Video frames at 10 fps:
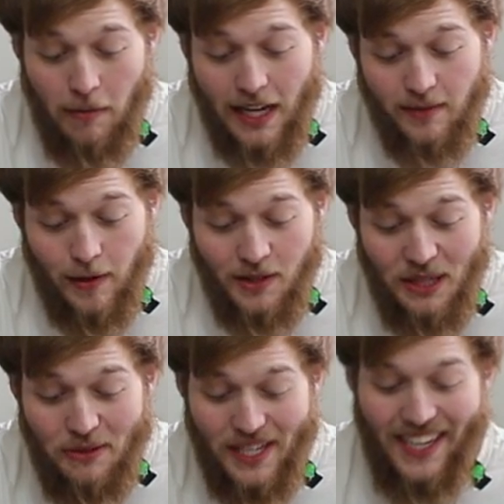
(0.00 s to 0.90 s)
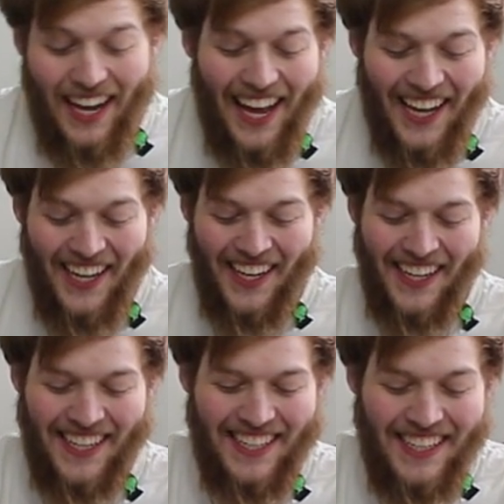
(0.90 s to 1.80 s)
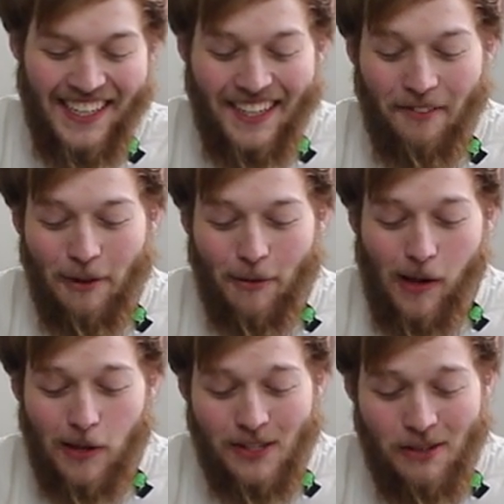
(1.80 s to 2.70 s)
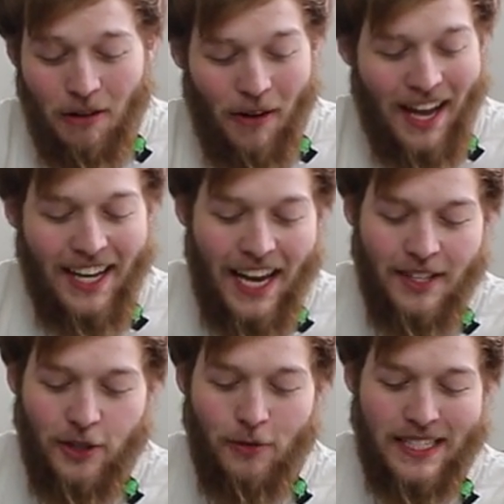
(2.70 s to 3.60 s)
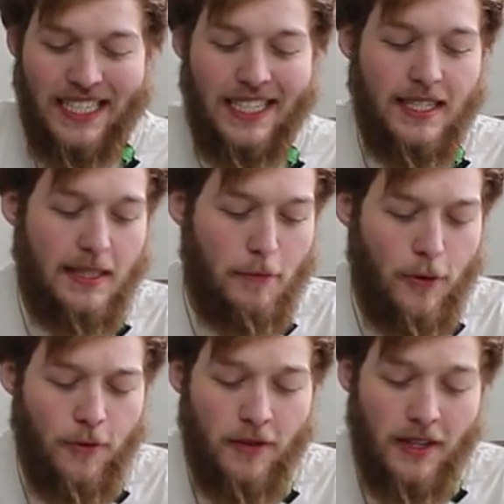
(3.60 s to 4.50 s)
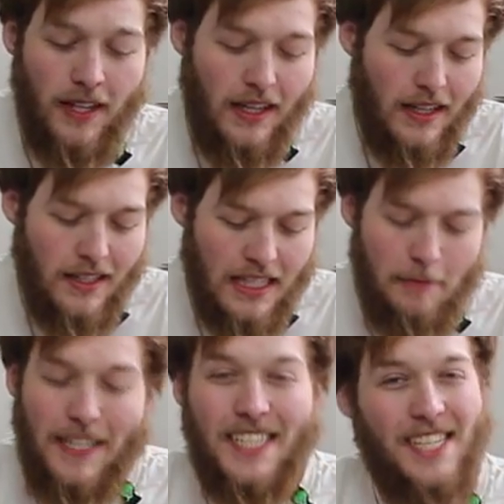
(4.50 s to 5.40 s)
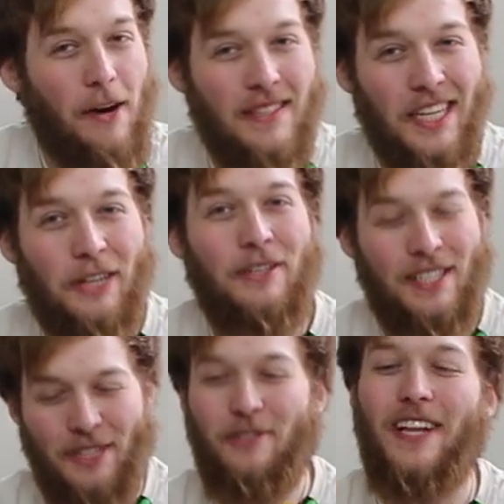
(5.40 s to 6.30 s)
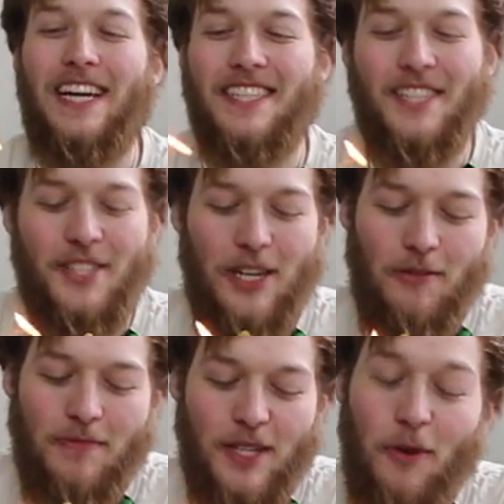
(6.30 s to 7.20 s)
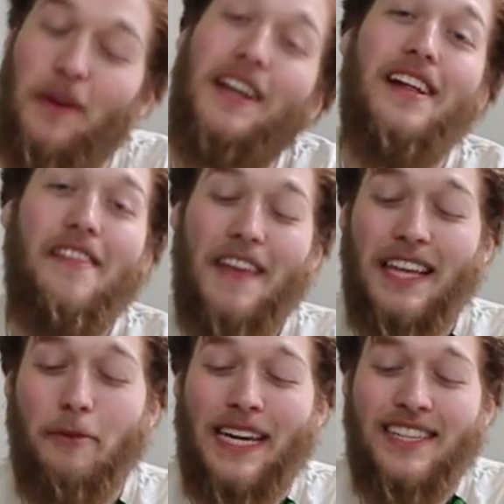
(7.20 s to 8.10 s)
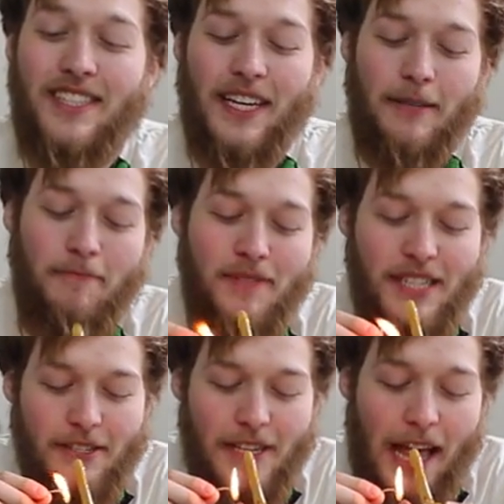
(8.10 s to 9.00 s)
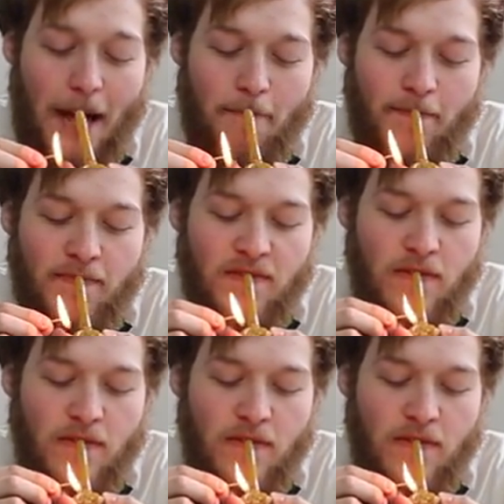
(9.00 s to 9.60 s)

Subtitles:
we might as well use it. We will also go ahead and christen this spoon, just because you always gotta christen new glass in the show. So thank you again, Jenna. Cheers to that.